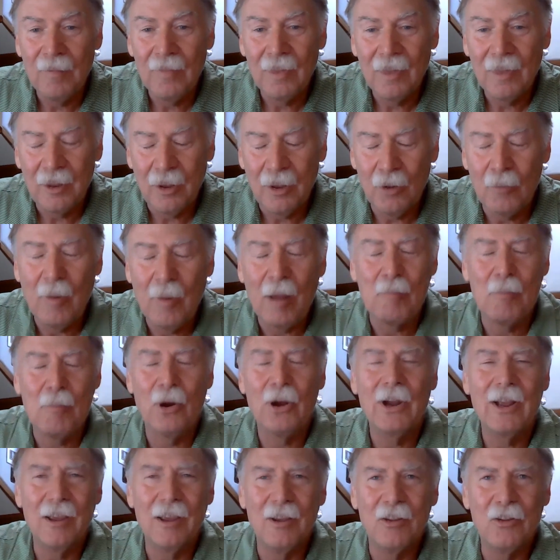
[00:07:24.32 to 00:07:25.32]
You know, my
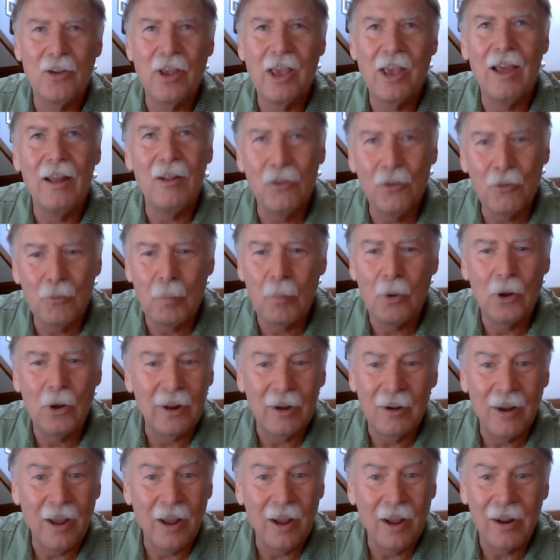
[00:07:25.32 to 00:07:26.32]
book is
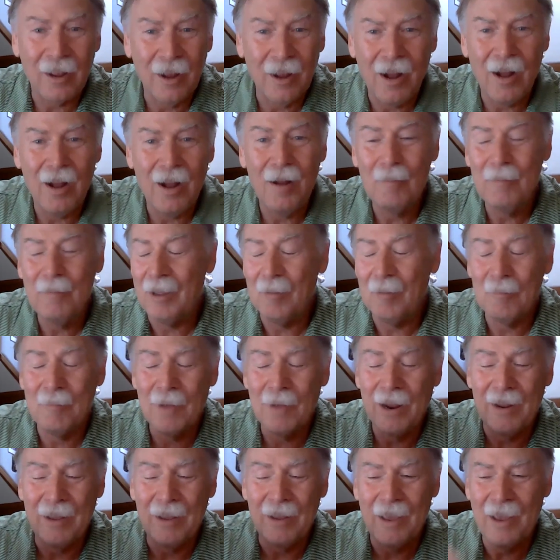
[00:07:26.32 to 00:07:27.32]
kensbook.com, and my
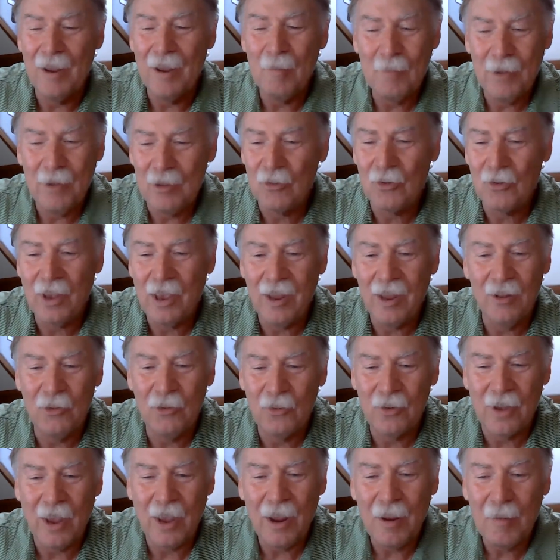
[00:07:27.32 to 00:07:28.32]
game is
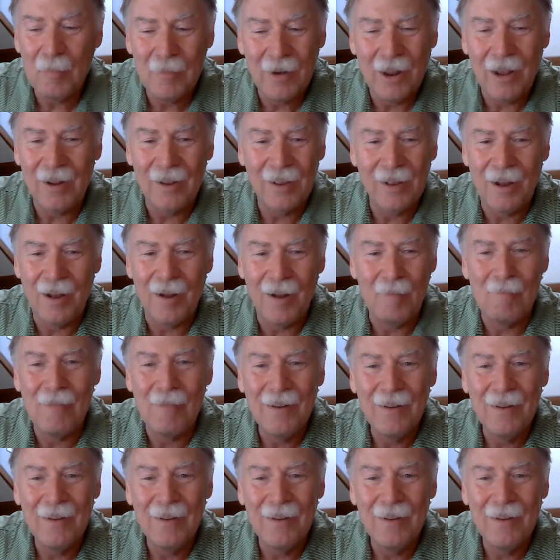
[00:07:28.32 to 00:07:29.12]
kensgame.com.